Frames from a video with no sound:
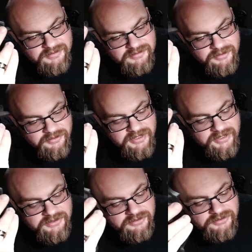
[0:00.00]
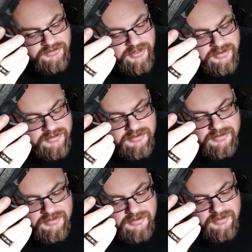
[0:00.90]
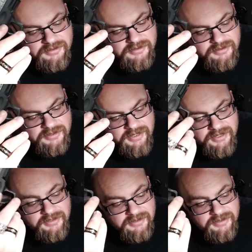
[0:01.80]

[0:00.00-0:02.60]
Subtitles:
the catch on the striker, and